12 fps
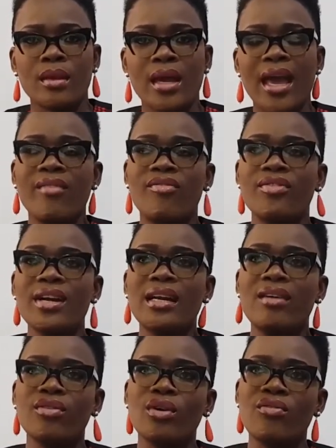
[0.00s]
Every
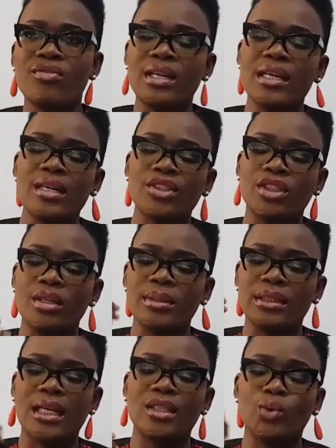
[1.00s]
level of leadership
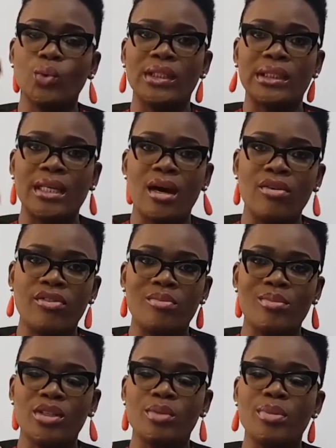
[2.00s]
starts with self,
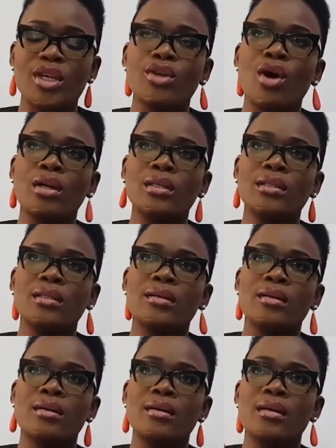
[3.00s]
but beyond
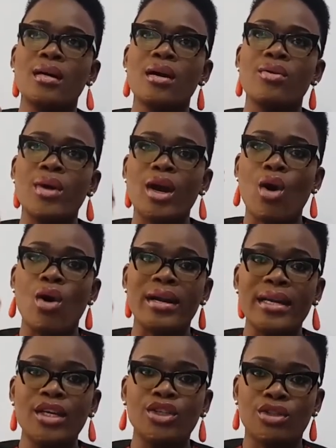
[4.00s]
the
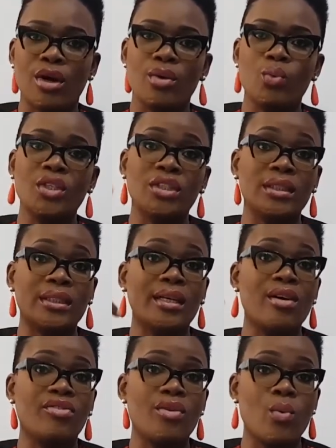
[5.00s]
recognition, which is
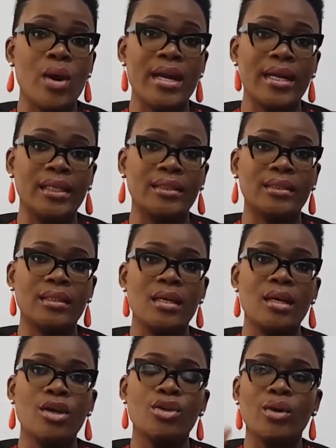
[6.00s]
self-awareness,
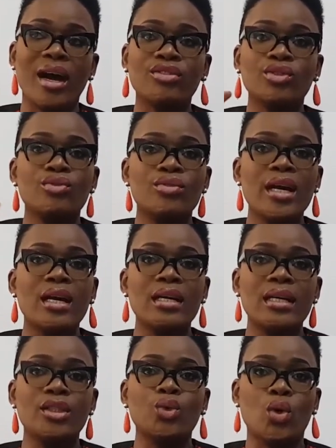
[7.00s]
you have to
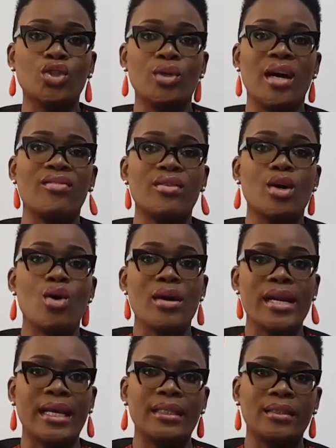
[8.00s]
regulate what you have
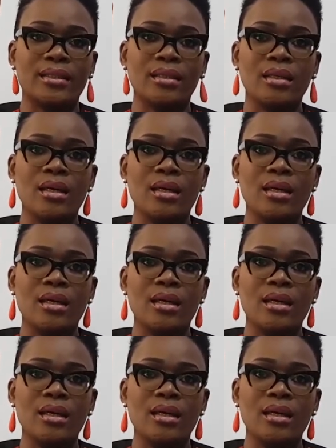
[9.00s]
recognized.